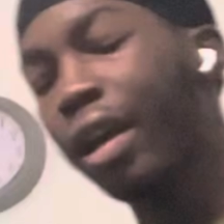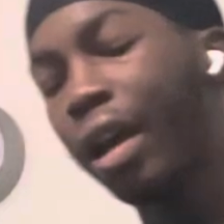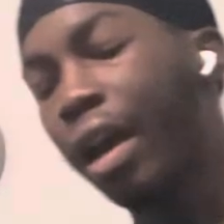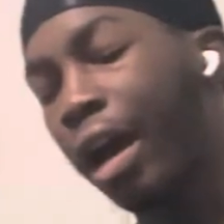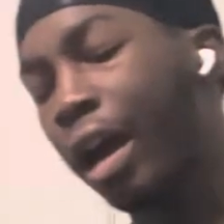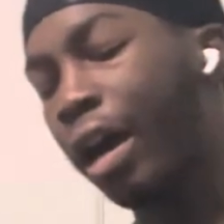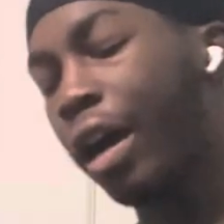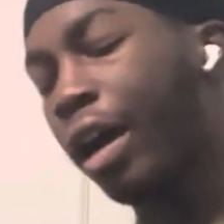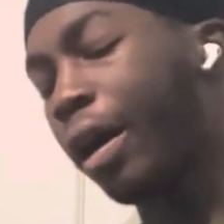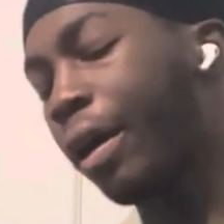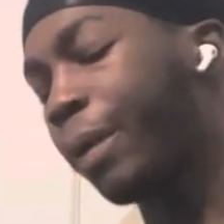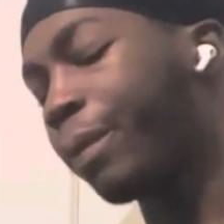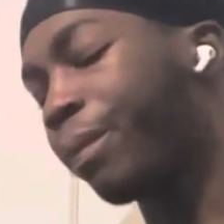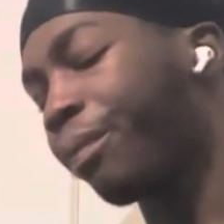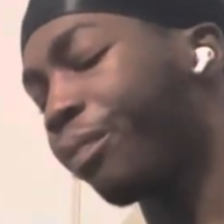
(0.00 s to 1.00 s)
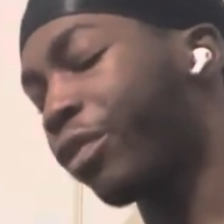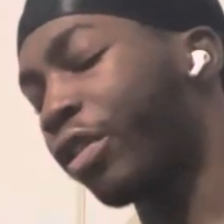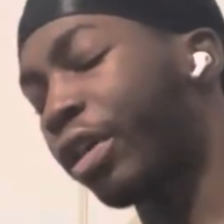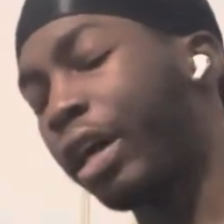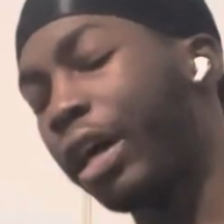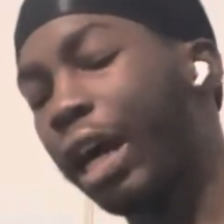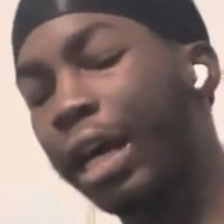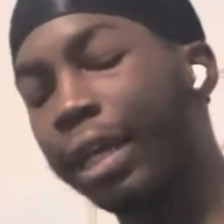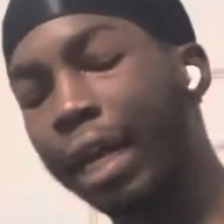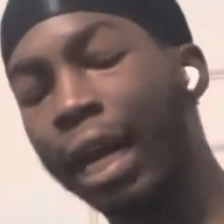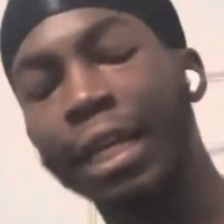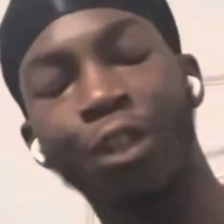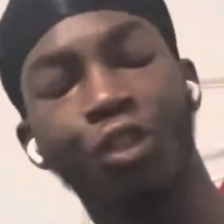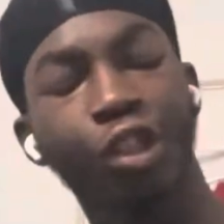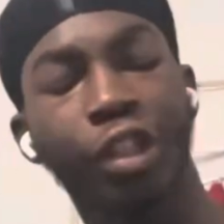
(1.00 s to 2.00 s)
So yeah, I
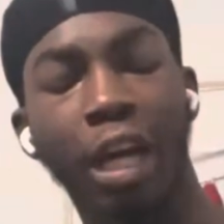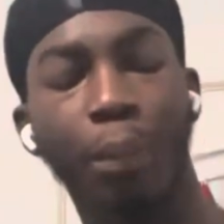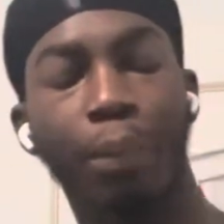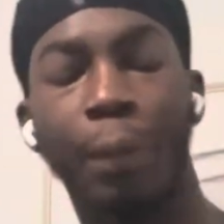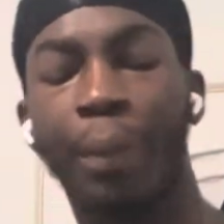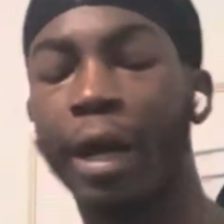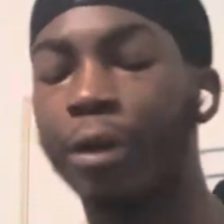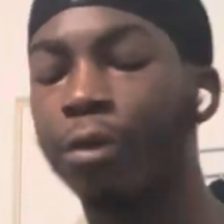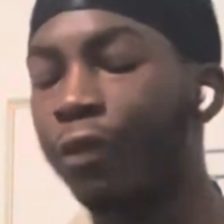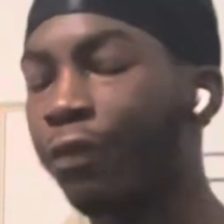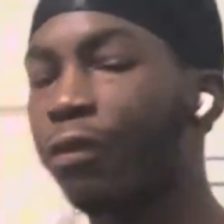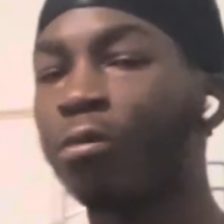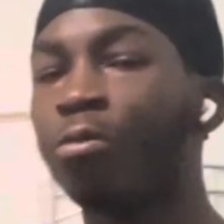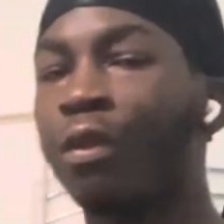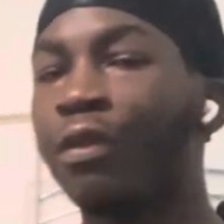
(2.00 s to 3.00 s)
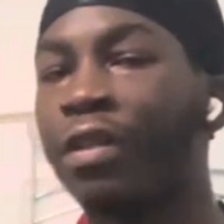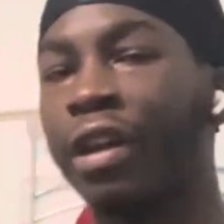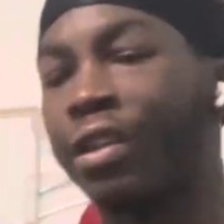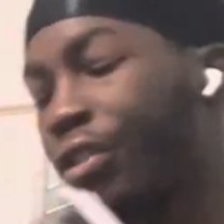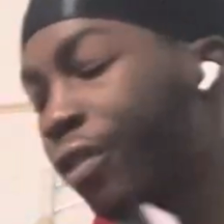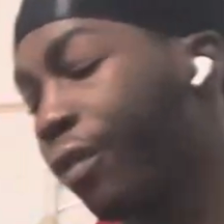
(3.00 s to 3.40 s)
literally came prepared with this.